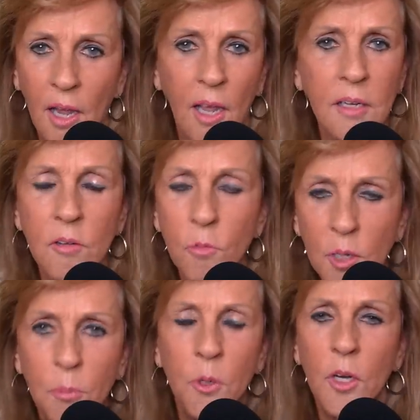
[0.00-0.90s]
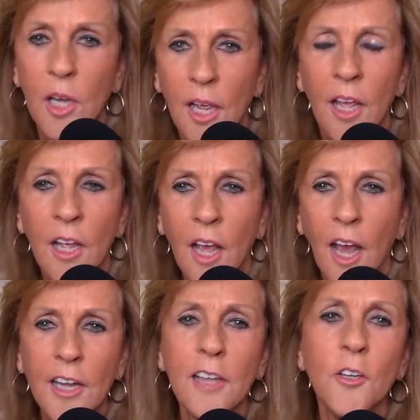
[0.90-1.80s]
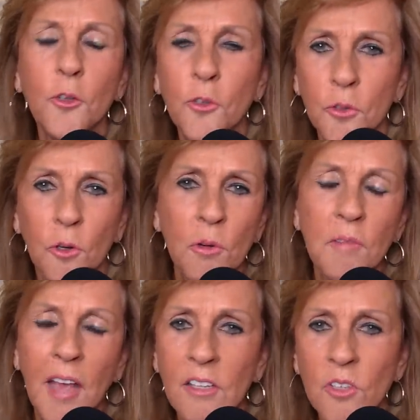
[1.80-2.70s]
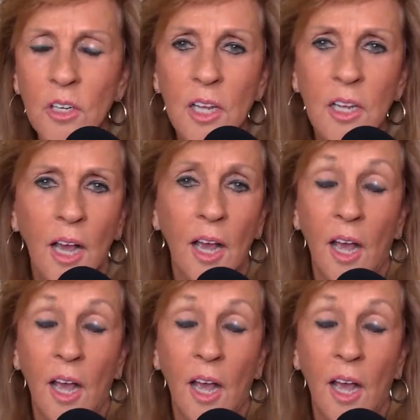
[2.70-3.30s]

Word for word: I didn't read a book. I, I didn't go to grief counseling.